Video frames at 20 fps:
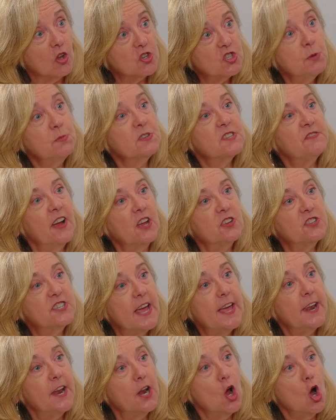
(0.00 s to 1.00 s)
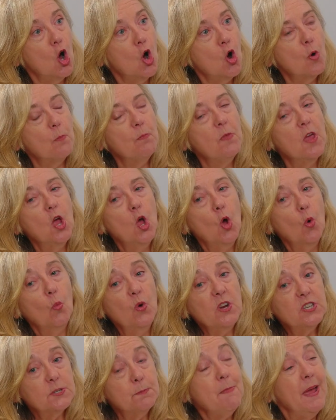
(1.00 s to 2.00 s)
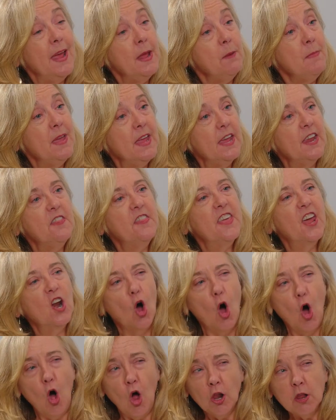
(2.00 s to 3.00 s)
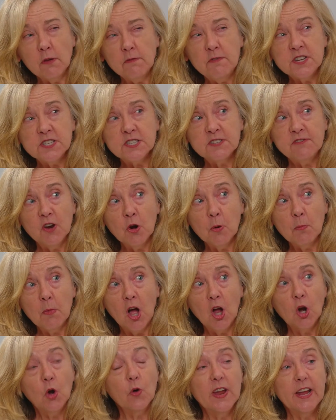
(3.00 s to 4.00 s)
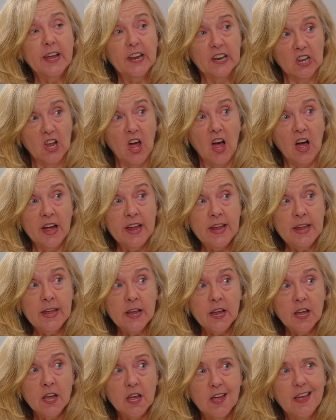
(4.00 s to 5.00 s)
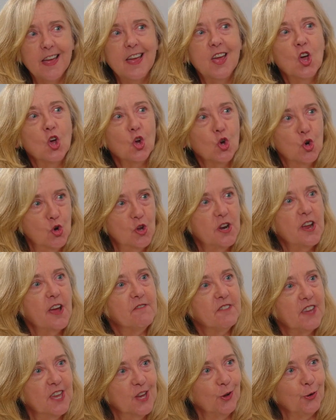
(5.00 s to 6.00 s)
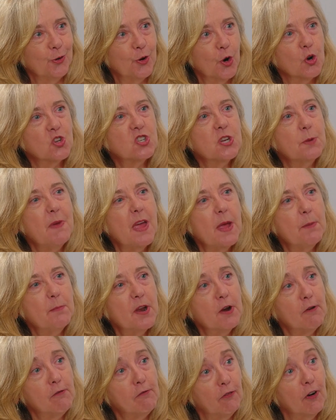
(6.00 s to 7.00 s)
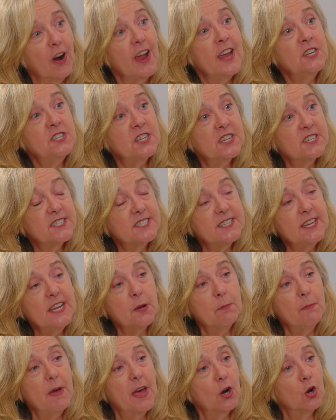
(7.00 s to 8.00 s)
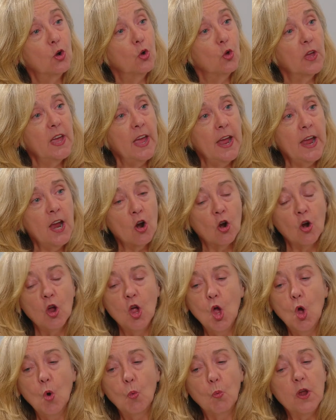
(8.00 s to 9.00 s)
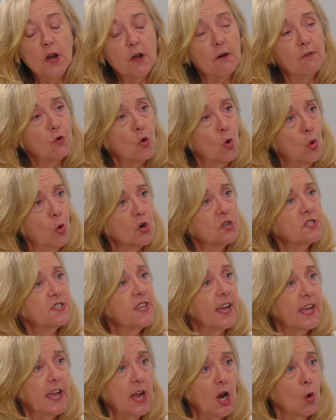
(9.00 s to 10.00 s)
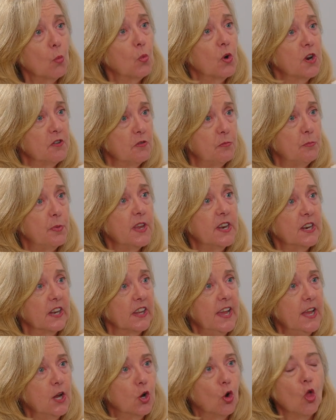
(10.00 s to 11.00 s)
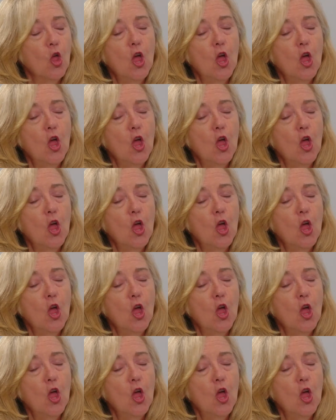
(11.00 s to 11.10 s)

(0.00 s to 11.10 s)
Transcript: She was found dead at home, which may mean that all of this fear-mongering and lying could have killed her. She may have been afraid to seek medical care when, of course, that care would have been legal.